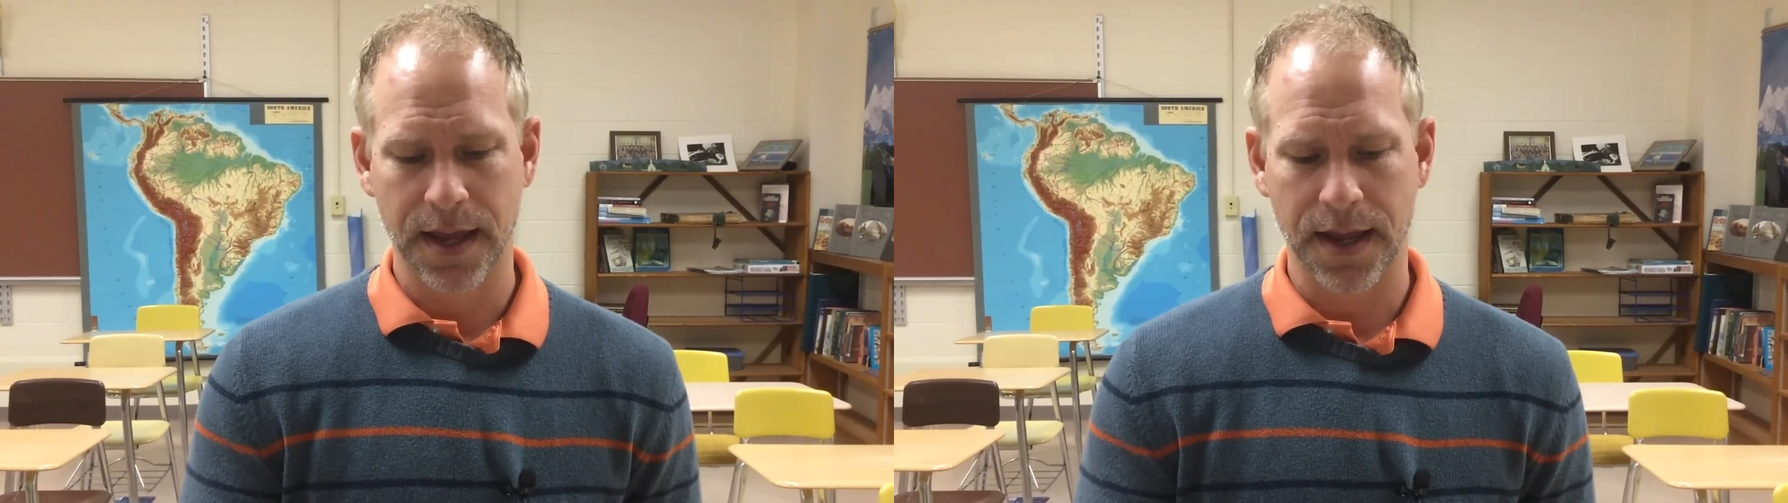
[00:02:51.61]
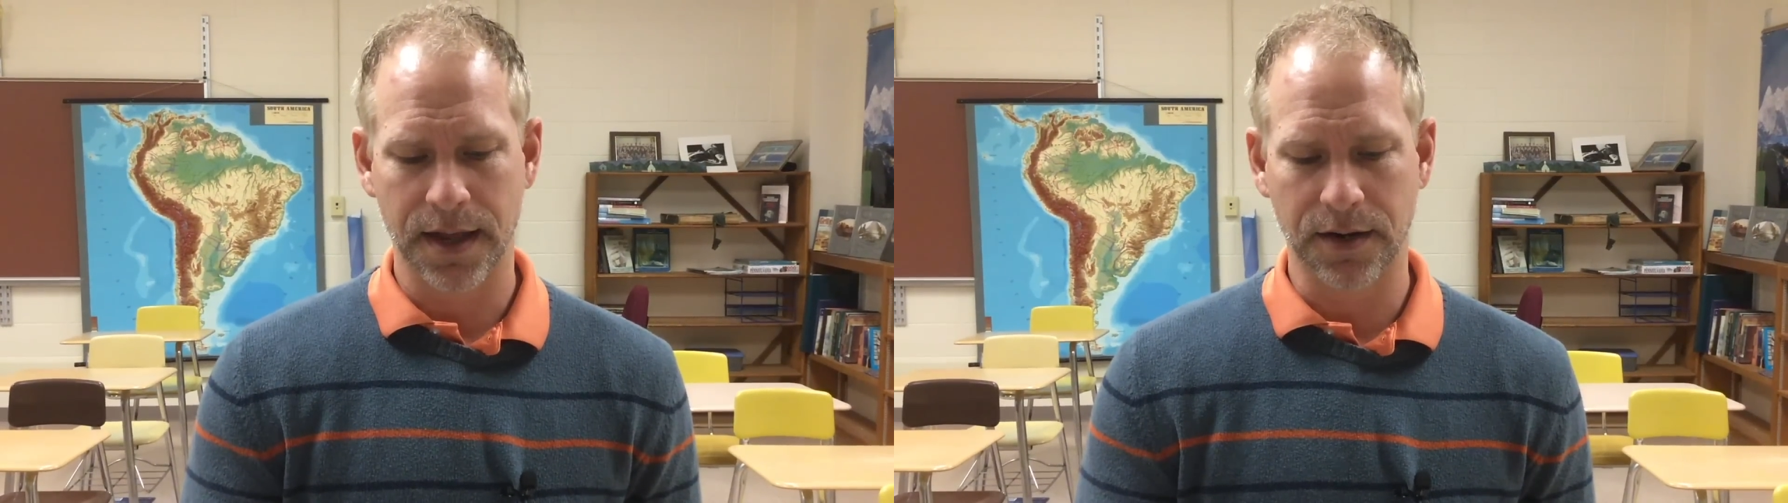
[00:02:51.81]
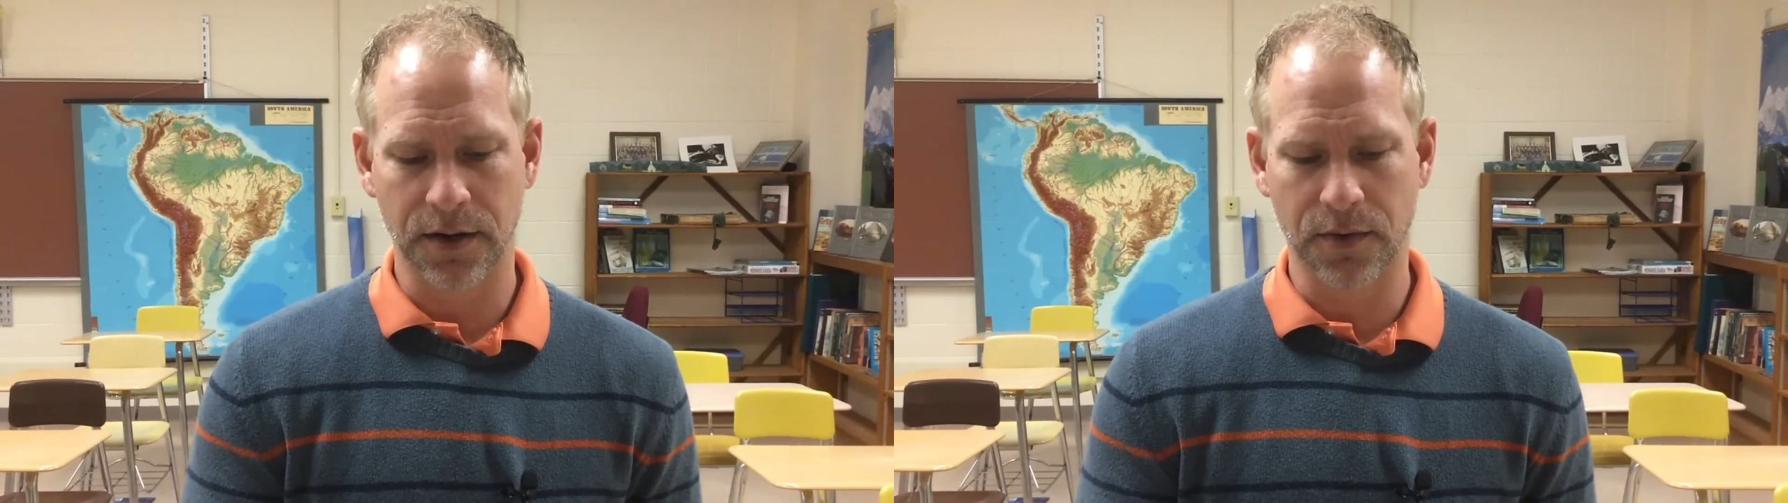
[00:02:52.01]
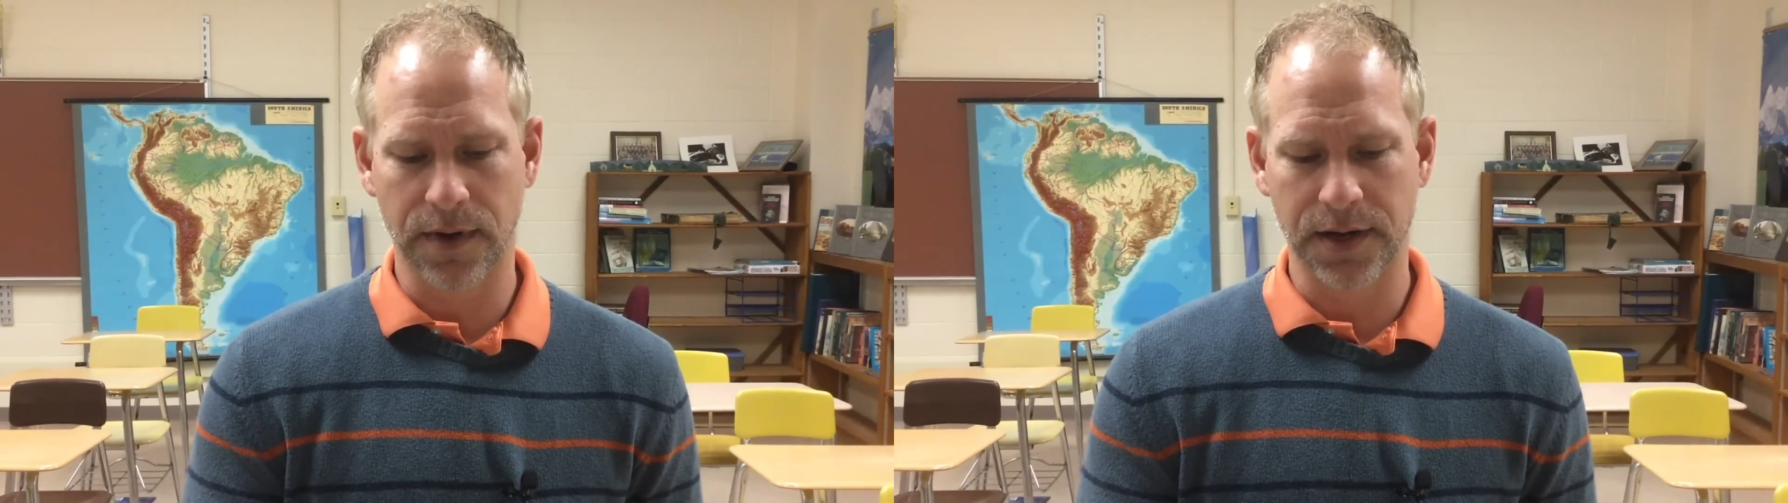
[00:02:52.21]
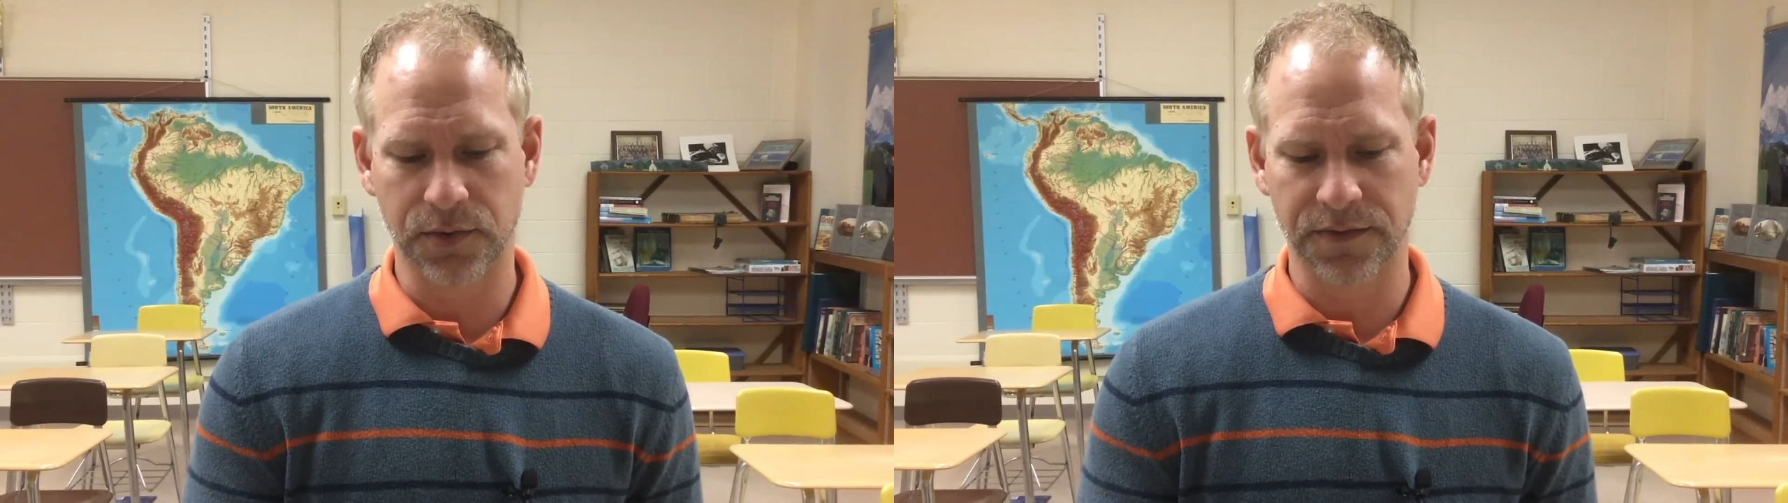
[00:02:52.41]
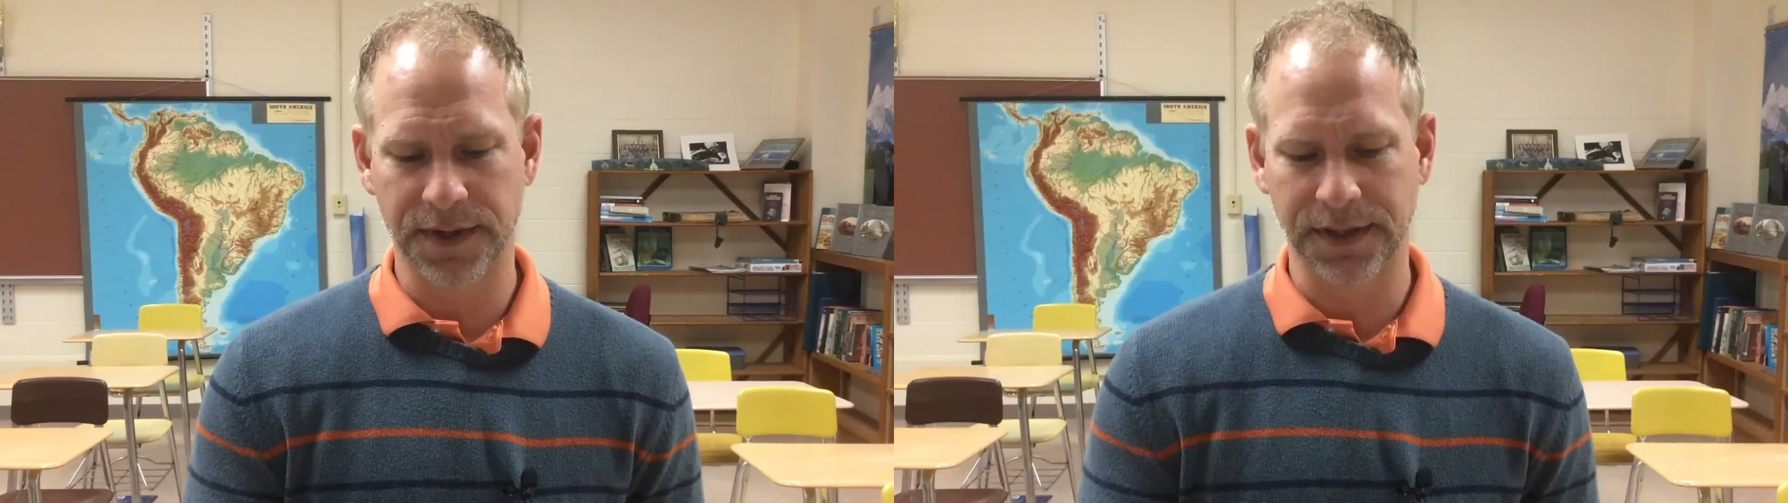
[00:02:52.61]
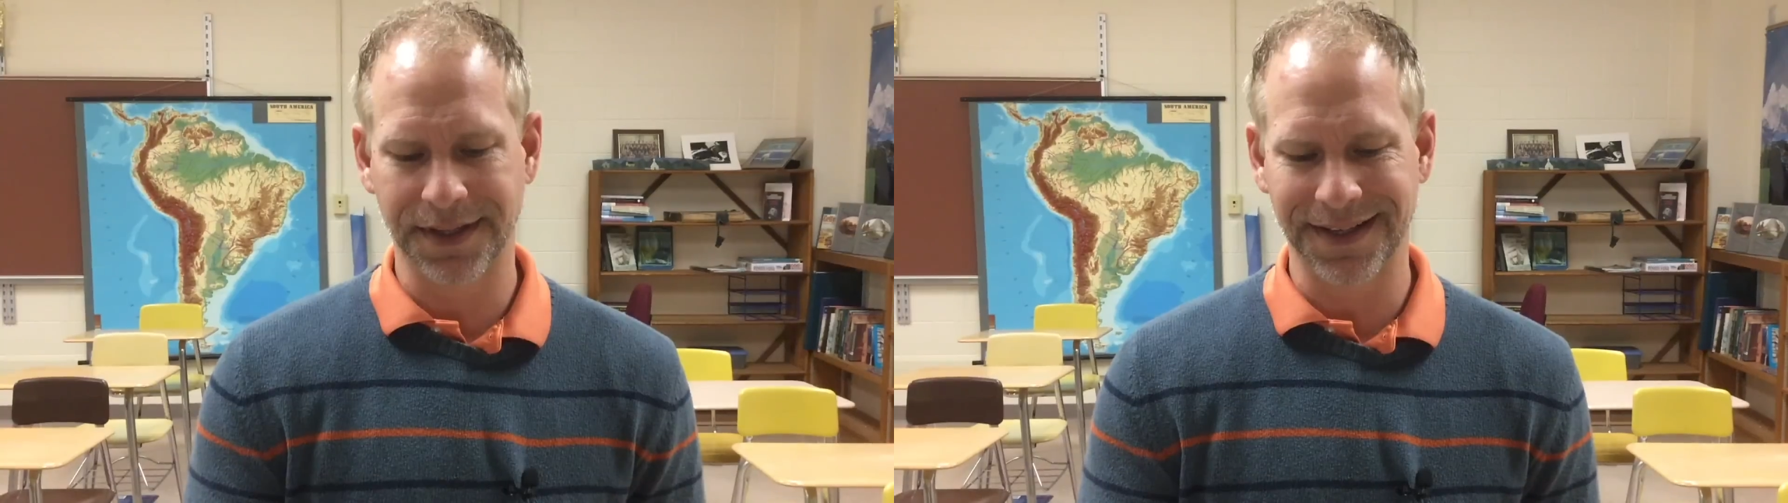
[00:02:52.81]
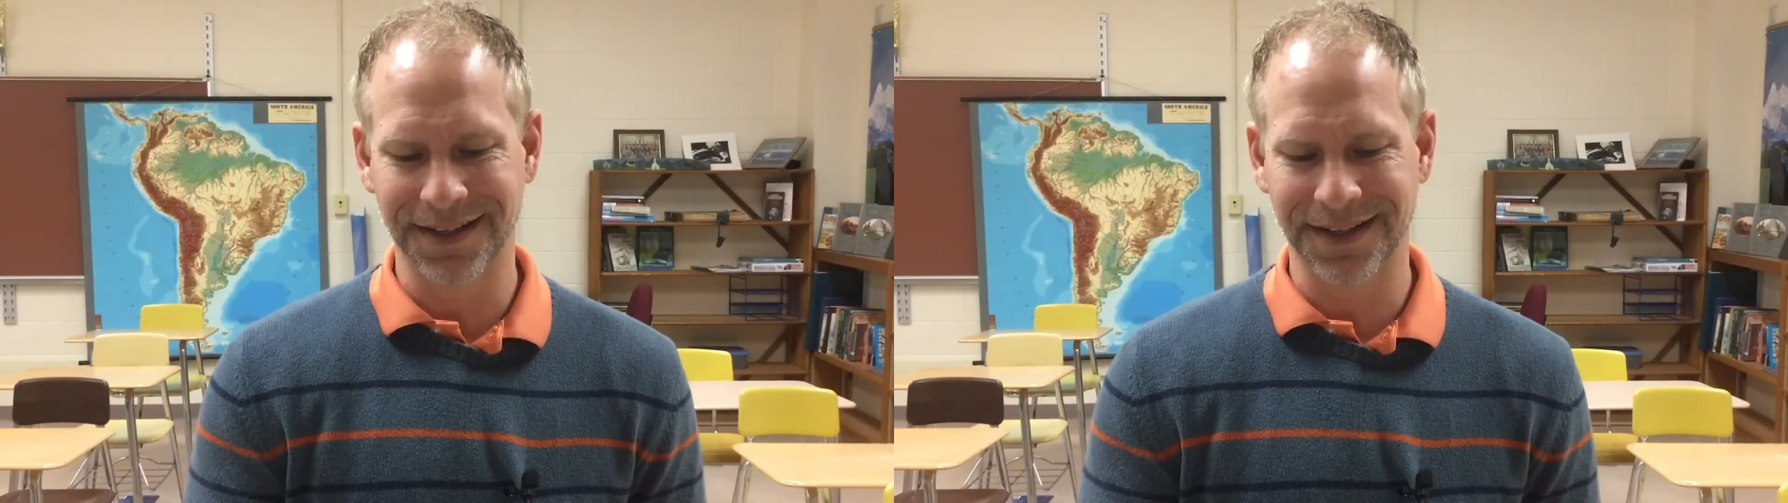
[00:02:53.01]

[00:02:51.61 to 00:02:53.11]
and otherwise revealing